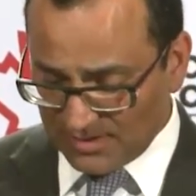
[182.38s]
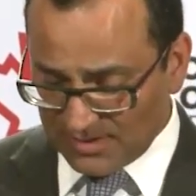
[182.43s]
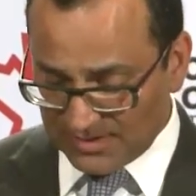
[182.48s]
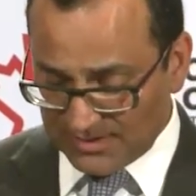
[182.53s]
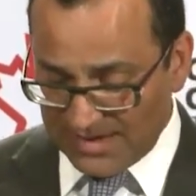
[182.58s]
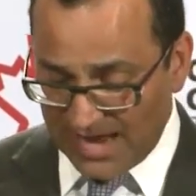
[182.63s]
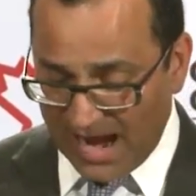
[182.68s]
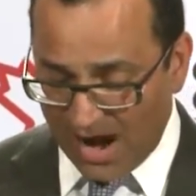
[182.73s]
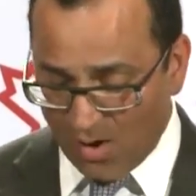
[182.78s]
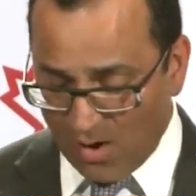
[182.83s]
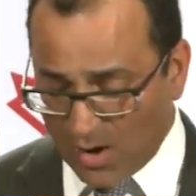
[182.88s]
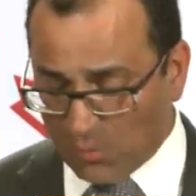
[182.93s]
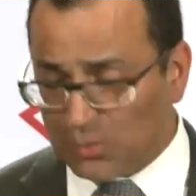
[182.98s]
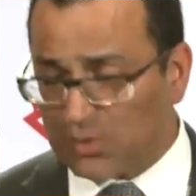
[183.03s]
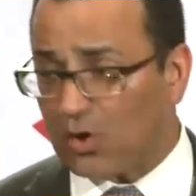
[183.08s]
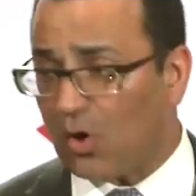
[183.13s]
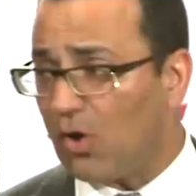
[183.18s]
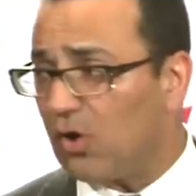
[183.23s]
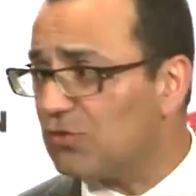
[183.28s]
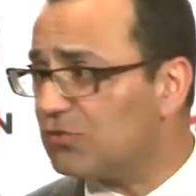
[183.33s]
Now, I
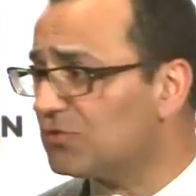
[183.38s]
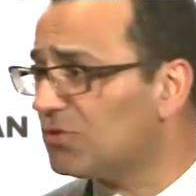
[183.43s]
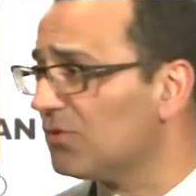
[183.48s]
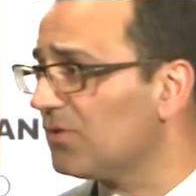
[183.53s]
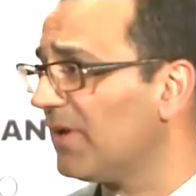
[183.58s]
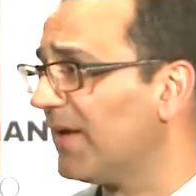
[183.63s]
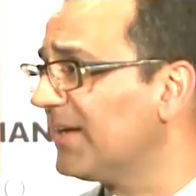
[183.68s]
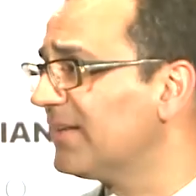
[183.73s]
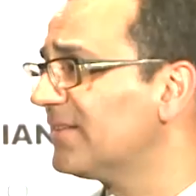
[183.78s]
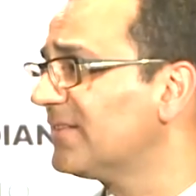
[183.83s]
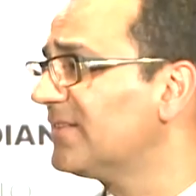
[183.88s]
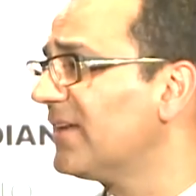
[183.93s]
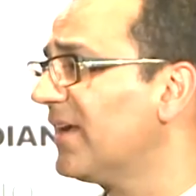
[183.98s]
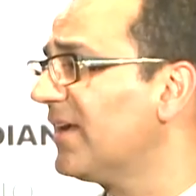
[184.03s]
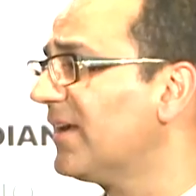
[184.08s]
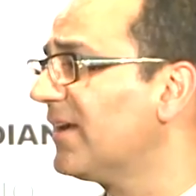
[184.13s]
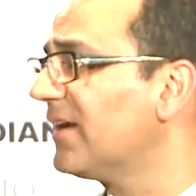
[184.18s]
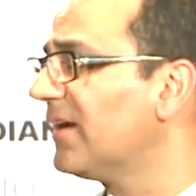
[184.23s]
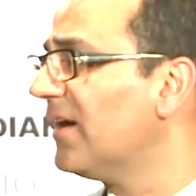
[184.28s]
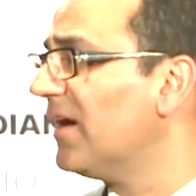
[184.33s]
would also like to
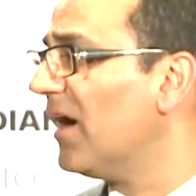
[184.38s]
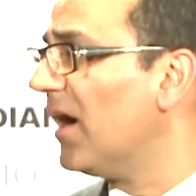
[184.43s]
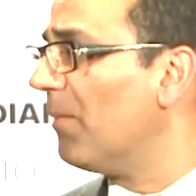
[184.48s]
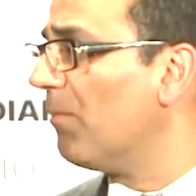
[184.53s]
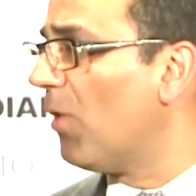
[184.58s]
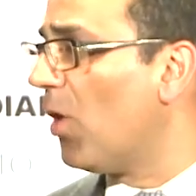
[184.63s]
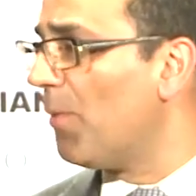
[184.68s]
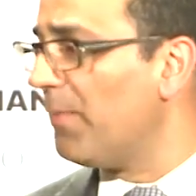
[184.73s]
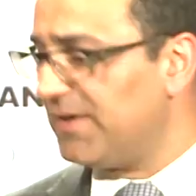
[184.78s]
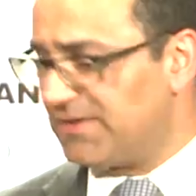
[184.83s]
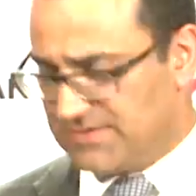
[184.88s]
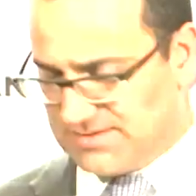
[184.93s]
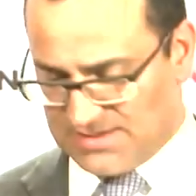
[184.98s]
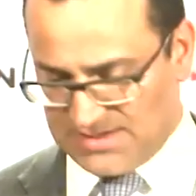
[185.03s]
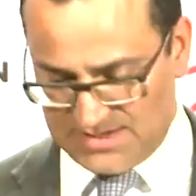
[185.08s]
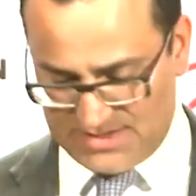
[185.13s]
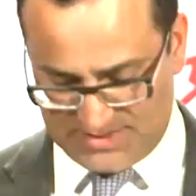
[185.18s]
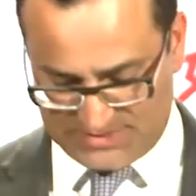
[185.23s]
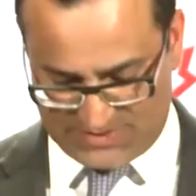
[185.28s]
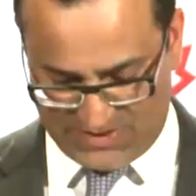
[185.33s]
take a moment
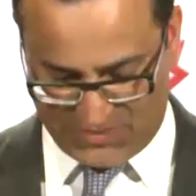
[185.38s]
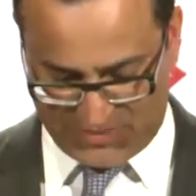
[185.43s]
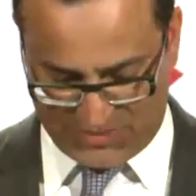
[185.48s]
to